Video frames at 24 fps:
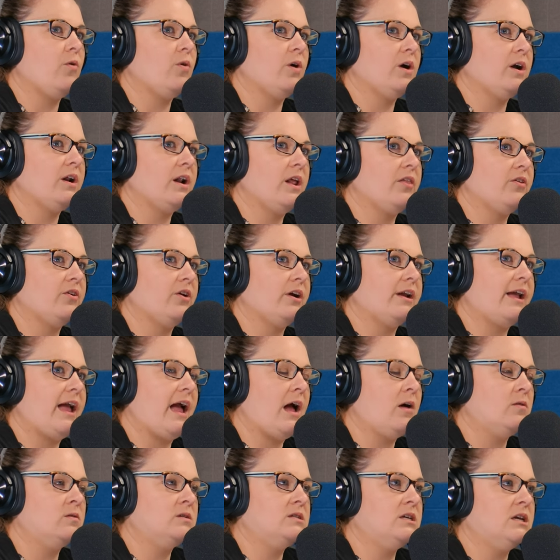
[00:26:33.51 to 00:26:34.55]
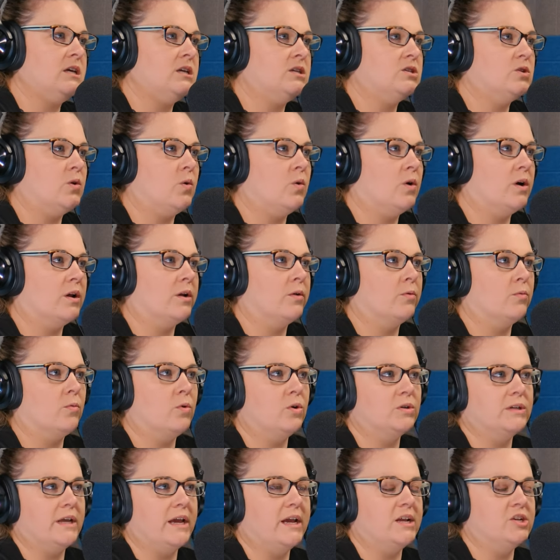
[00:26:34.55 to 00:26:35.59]
or another accountant or an
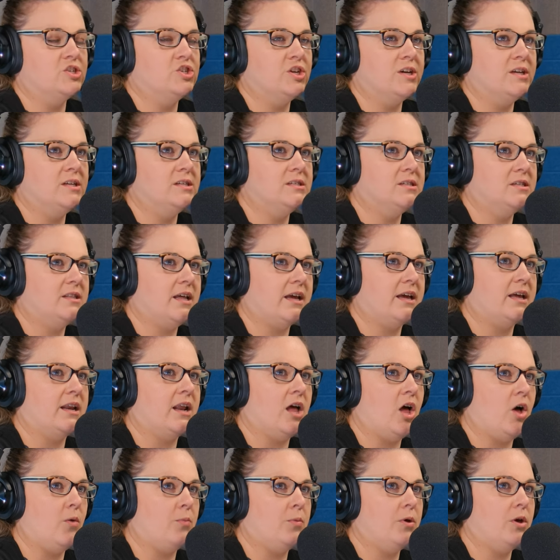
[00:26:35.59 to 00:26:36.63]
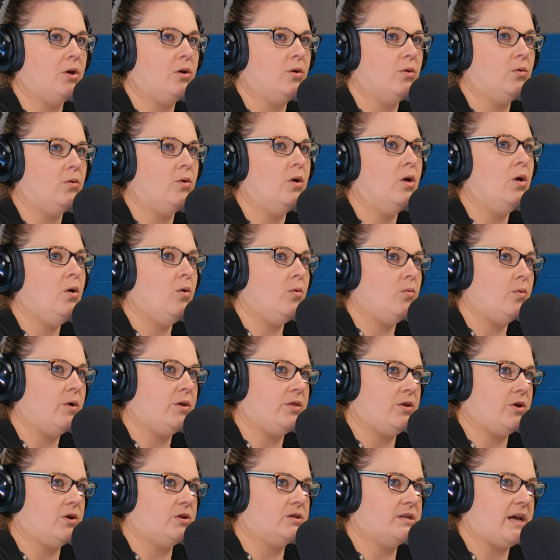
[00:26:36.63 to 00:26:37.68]
enrolled agent that can help you
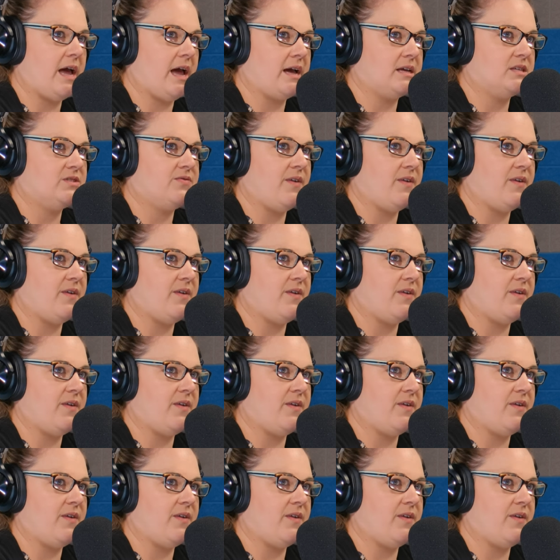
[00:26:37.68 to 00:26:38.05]
with your tax